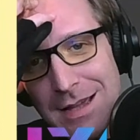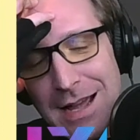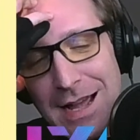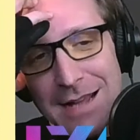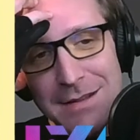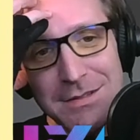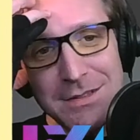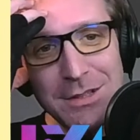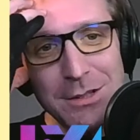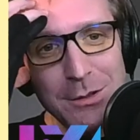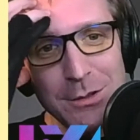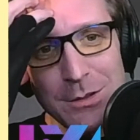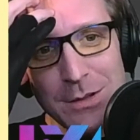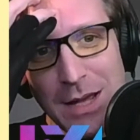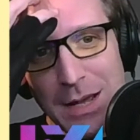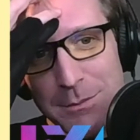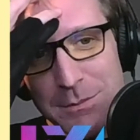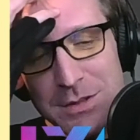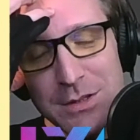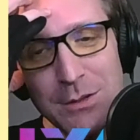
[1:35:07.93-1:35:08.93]
I'm still
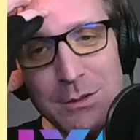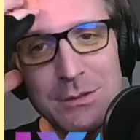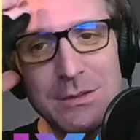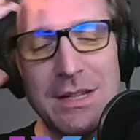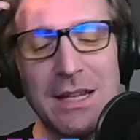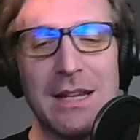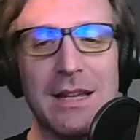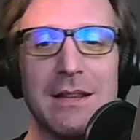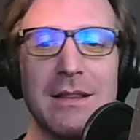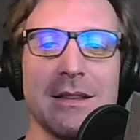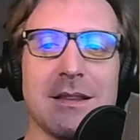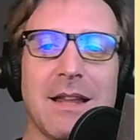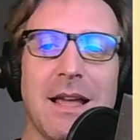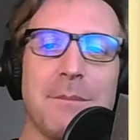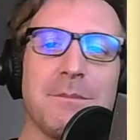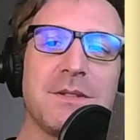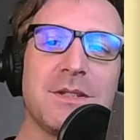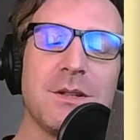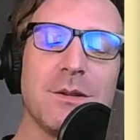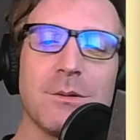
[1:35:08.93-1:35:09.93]

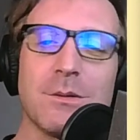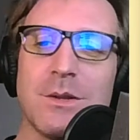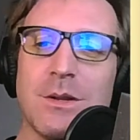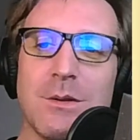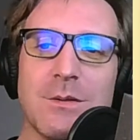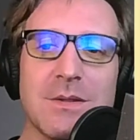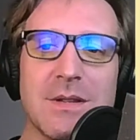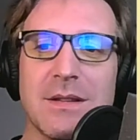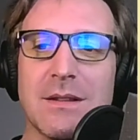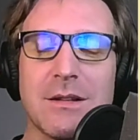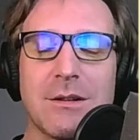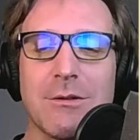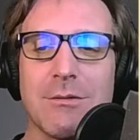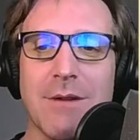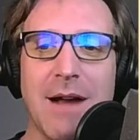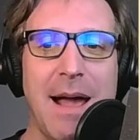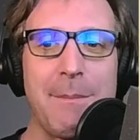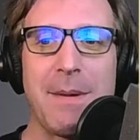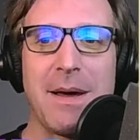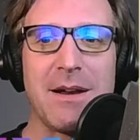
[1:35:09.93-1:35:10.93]
using the
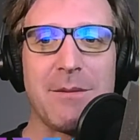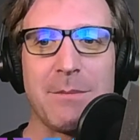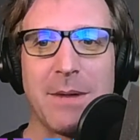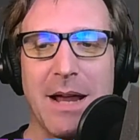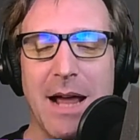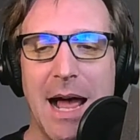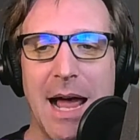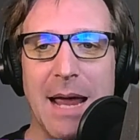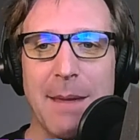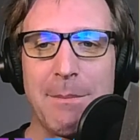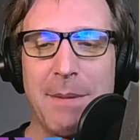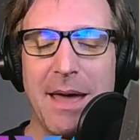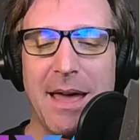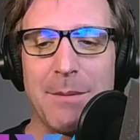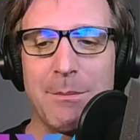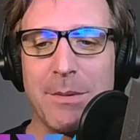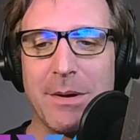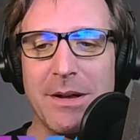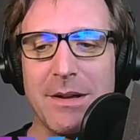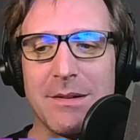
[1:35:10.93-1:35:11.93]
crap out of my
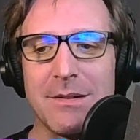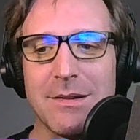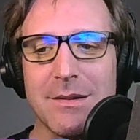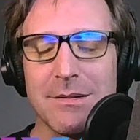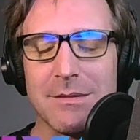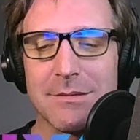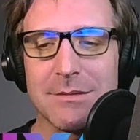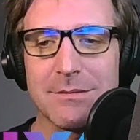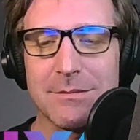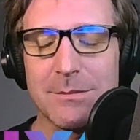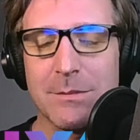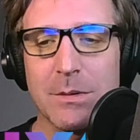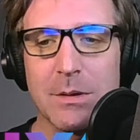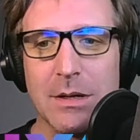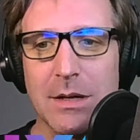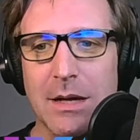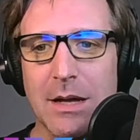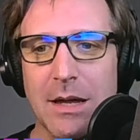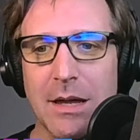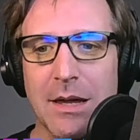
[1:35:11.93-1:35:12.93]
iPad, but
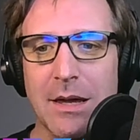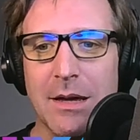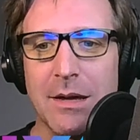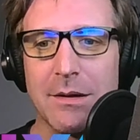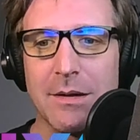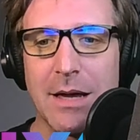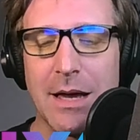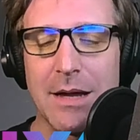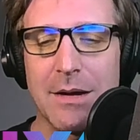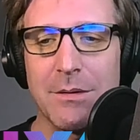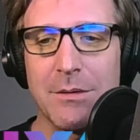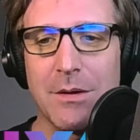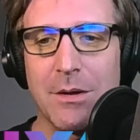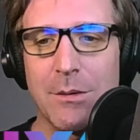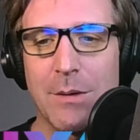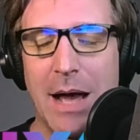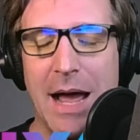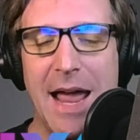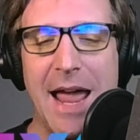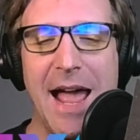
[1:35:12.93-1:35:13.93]
I don't know.
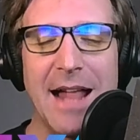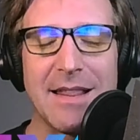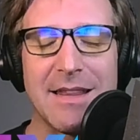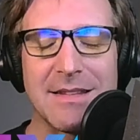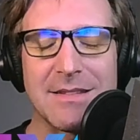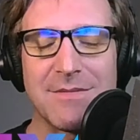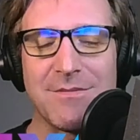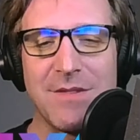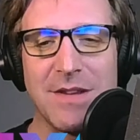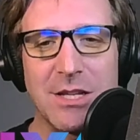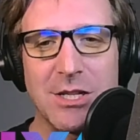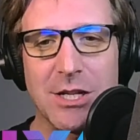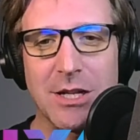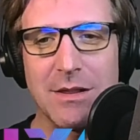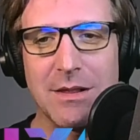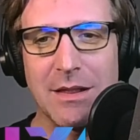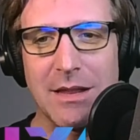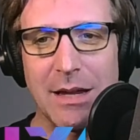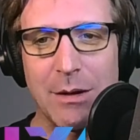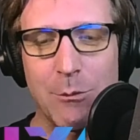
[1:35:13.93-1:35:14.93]
I had this
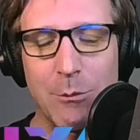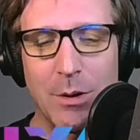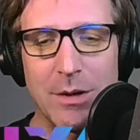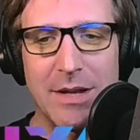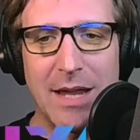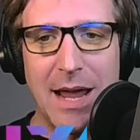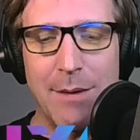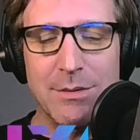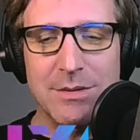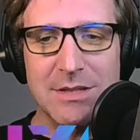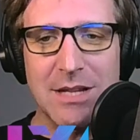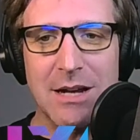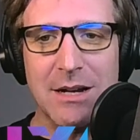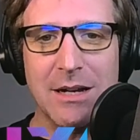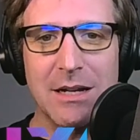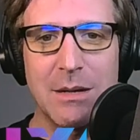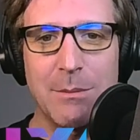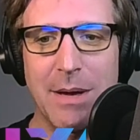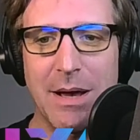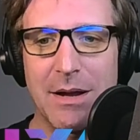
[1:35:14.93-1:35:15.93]
vision like one day I was
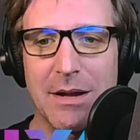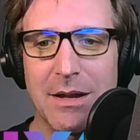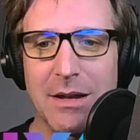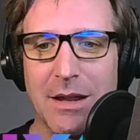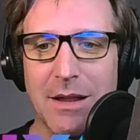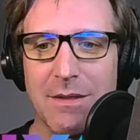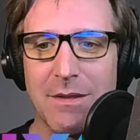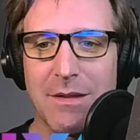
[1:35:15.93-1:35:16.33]
talking about it